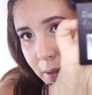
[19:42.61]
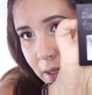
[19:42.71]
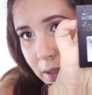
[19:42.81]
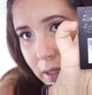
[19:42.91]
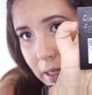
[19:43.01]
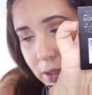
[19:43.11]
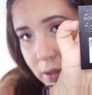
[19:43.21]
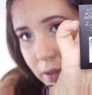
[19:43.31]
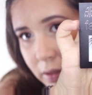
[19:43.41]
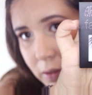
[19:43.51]
mink
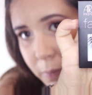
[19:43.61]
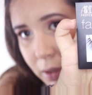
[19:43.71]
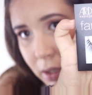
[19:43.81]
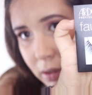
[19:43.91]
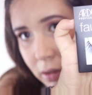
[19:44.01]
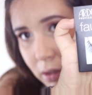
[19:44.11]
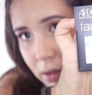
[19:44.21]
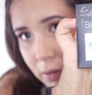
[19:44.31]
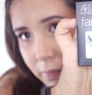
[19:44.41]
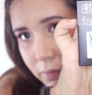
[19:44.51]
lashes, but
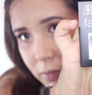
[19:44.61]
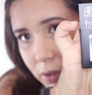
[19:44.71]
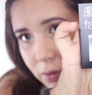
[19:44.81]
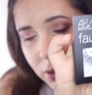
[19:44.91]
you know,